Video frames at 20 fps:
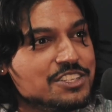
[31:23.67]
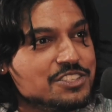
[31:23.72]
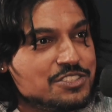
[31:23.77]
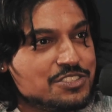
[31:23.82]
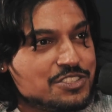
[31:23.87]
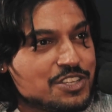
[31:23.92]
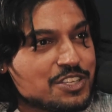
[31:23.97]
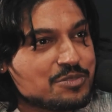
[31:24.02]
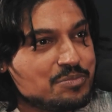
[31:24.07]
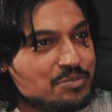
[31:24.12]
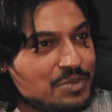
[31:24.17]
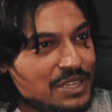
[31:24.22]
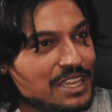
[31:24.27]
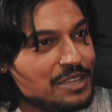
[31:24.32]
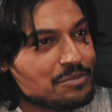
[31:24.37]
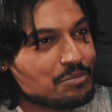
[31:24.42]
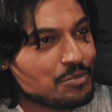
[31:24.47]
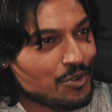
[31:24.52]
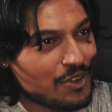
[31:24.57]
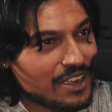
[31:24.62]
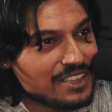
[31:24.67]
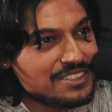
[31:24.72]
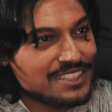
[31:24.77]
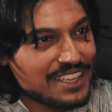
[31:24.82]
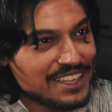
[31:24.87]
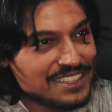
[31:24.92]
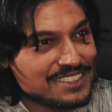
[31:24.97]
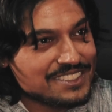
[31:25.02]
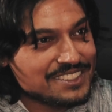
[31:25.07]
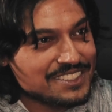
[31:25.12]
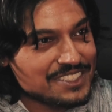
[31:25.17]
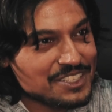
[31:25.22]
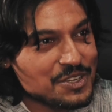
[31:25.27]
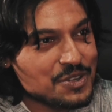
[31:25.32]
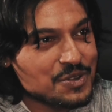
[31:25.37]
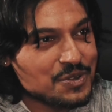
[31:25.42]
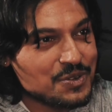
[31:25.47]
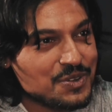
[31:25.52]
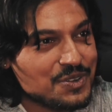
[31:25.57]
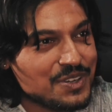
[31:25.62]
just being present
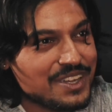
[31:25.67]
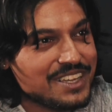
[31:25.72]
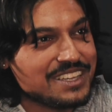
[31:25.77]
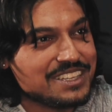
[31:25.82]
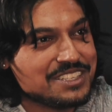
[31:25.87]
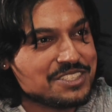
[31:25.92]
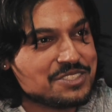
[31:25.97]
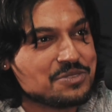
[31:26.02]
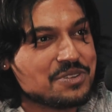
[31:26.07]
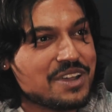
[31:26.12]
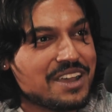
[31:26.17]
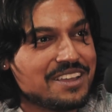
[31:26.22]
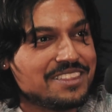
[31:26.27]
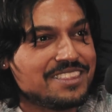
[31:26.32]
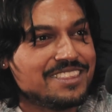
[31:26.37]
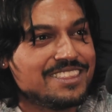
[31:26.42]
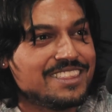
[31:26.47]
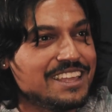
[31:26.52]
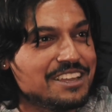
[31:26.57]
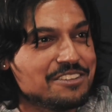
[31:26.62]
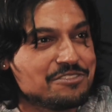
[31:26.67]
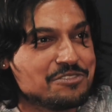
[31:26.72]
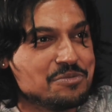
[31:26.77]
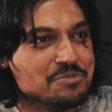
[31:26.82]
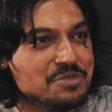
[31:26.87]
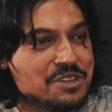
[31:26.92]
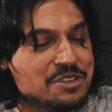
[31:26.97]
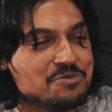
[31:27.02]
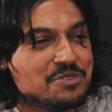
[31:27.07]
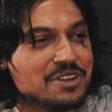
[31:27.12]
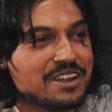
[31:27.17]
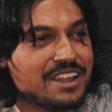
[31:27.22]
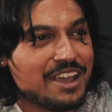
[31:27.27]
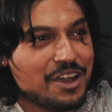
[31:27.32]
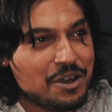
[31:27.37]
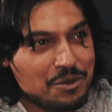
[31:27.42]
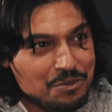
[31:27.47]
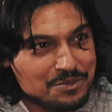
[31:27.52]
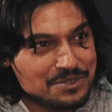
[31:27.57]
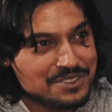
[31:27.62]
right. is I think for me what
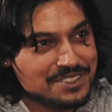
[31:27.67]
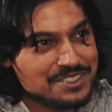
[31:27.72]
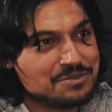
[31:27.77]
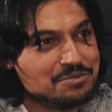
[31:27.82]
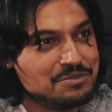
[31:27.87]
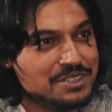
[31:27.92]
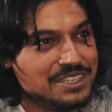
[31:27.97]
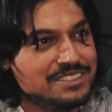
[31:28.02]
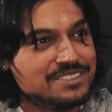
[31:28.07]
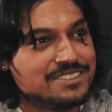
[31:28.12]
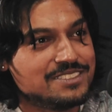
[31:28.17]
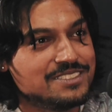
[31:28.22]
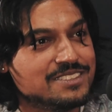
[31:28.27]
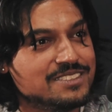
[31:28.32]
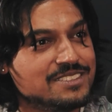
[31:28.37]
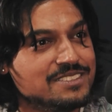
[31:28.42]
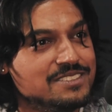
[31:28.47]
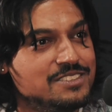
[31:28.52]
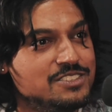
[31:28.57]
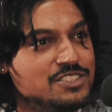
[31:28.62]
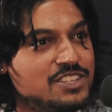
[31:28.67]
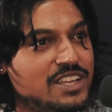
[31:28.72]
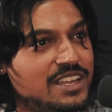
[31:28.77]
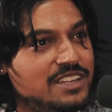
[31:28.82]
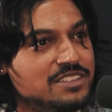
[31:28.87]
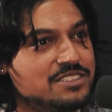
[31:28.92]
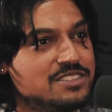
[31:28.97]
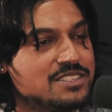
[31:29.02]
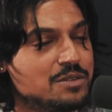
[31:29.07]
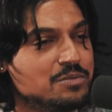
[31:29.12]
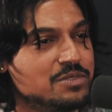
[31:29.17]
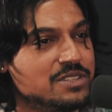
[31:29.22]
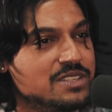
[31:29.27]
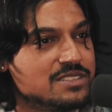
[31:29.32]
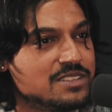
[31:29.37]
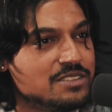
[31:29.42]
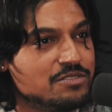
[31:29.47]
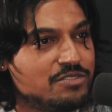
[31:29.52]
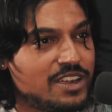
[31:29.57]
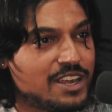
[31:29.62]
helped me to change some of
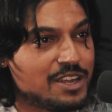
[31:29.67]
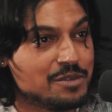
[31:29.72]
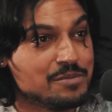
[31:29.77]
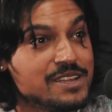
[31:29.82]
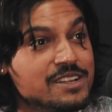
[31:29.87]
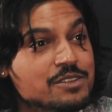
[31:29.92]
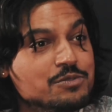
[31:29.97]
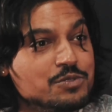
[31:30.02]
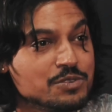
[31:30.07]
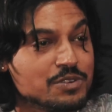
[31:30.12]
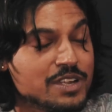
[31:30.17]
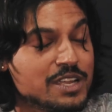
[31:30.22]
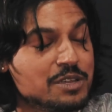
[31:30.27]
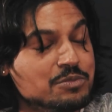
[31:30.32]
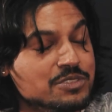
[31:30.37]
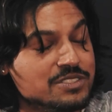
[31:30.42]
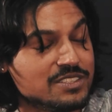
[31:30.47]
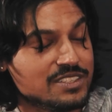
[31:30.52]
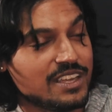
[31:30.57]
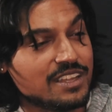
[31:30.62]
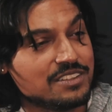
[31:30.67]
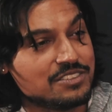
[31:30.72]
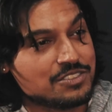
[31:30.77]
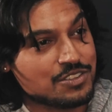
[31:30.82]
this environment. We were able to get